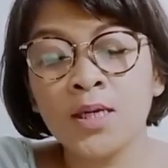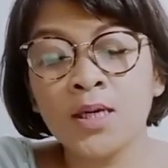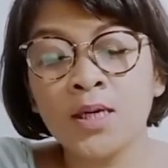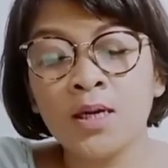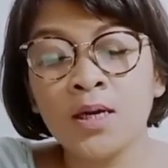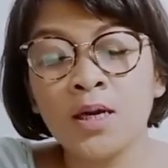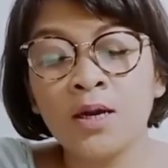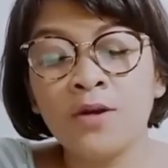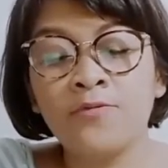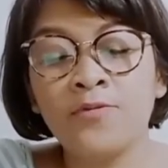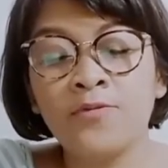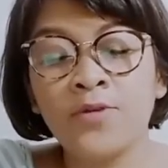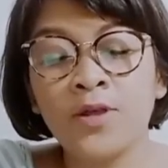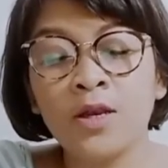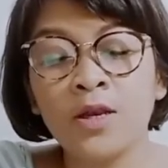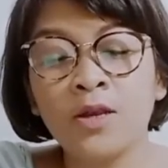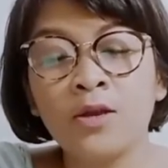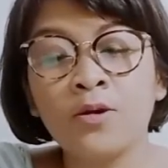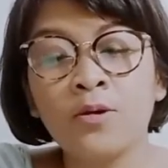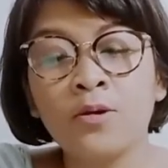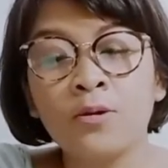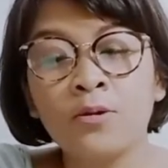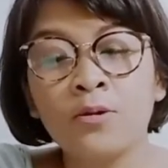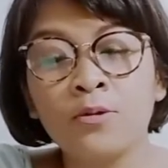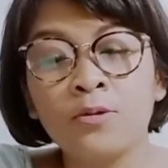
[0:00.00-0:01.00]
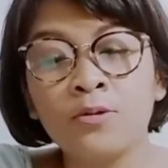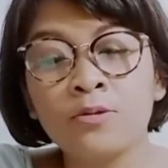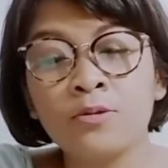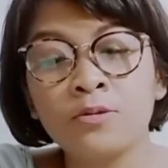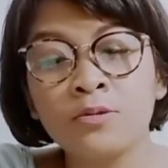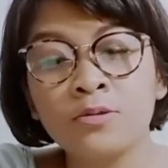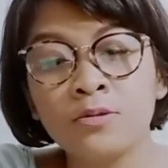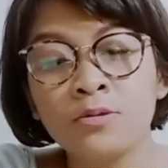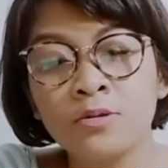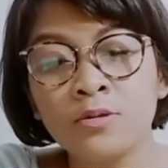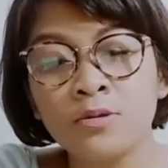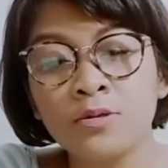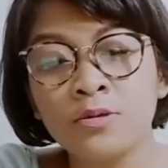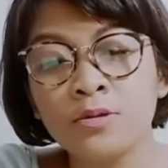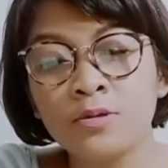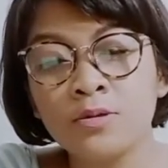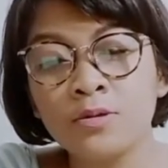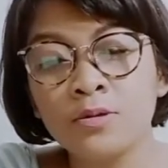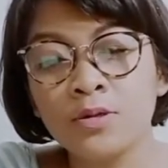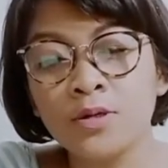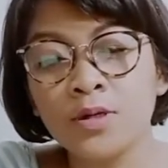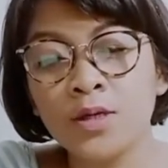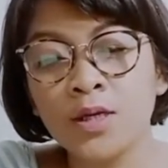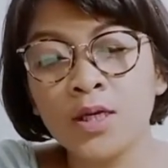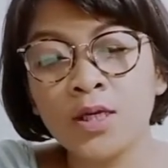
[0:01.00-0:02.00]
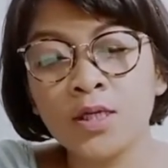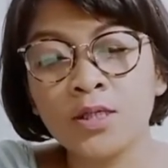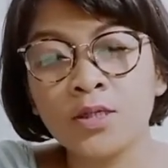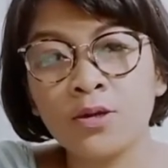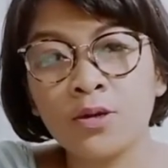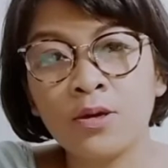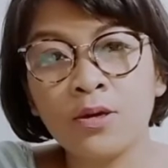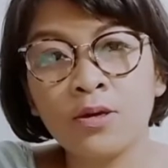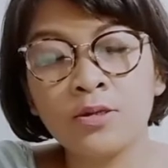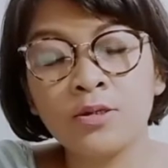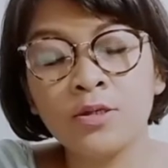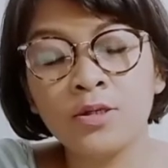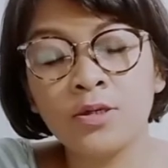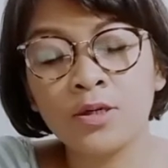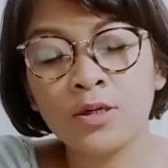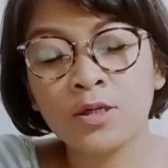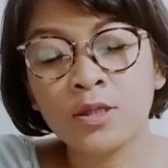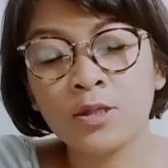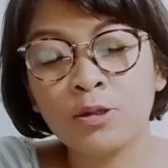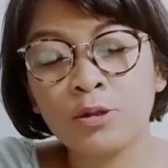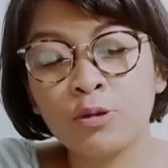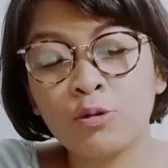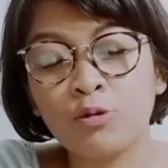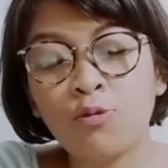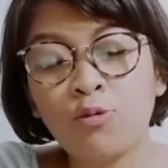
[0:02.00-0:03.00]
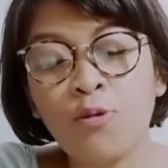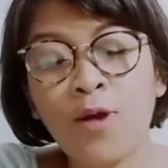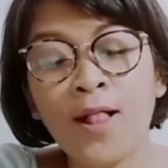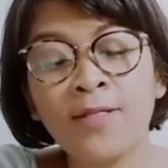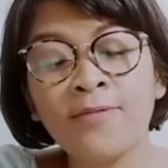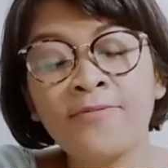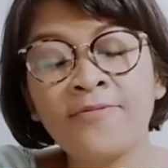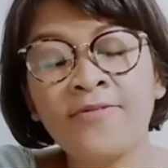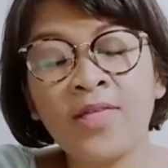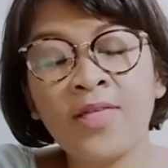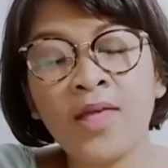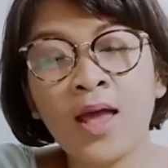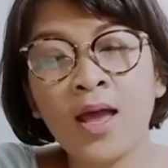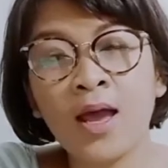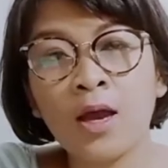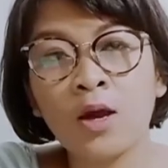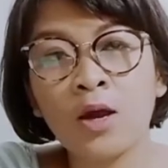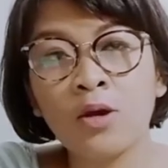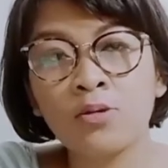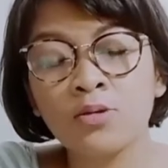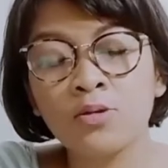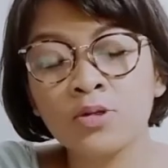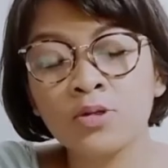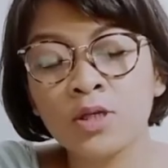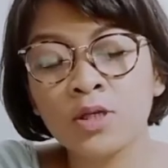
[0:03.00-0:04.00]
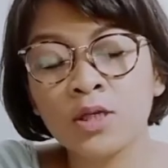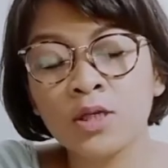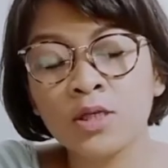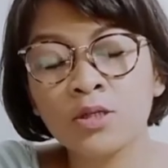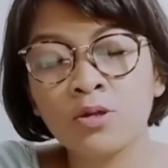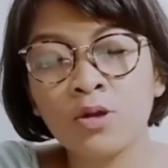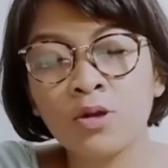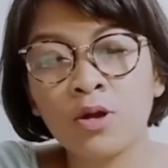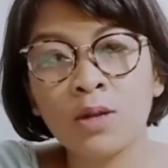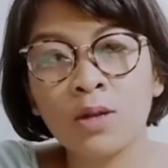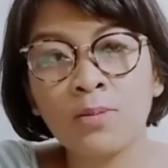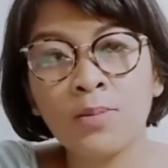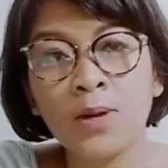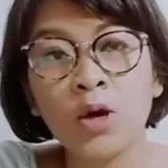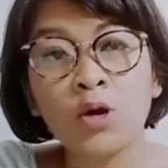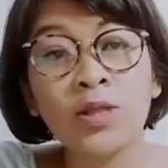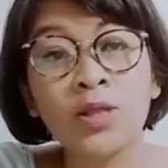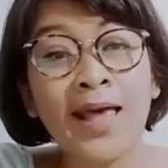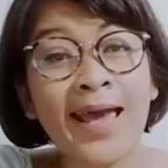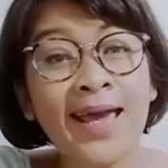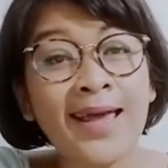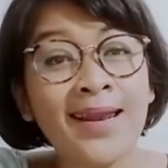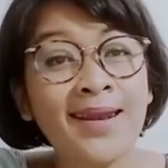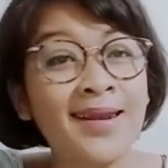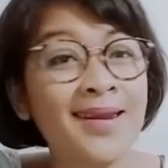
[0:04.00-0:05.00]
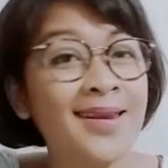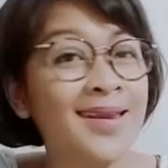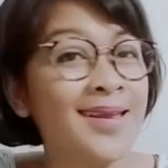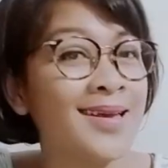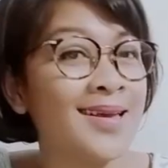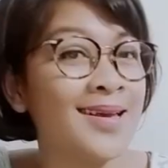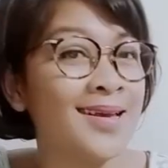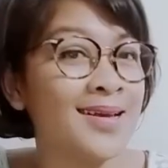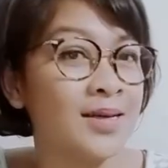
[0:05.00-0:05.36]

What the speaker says: Virgo is on your 12th house. It's all about ending.